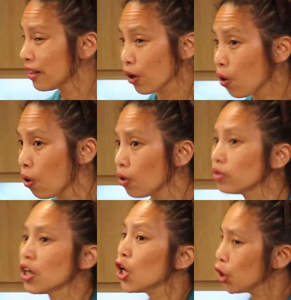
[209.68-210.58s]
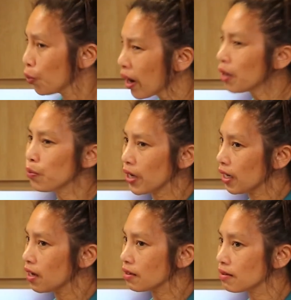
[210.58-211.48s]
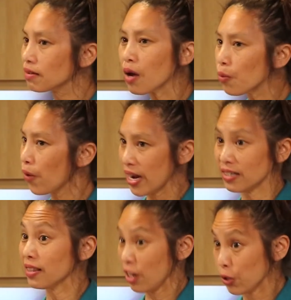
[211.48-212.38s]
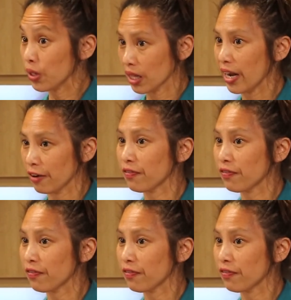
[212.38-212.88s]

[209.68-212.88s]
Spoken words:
in the cold, you want to bring some way that you can light a